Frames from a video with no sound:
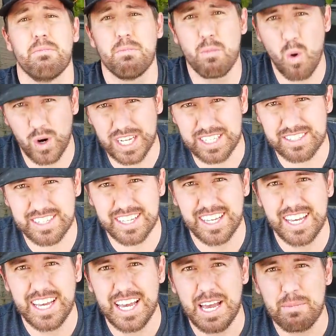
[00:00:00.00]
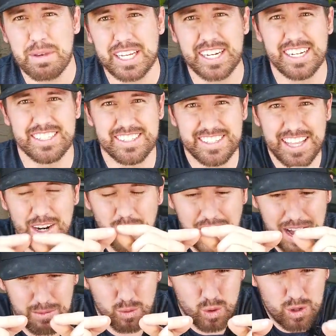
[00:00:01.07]
moist because they don't
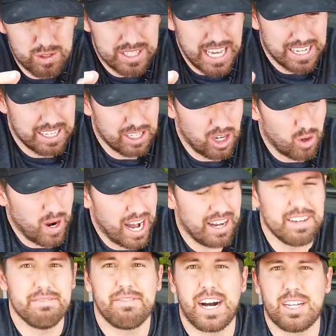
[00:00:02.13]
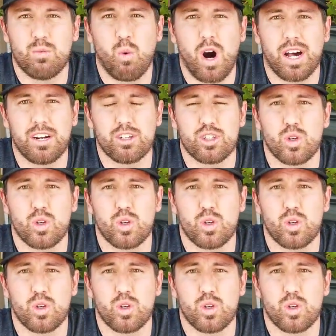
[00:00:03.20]
have roots that can go out and find water.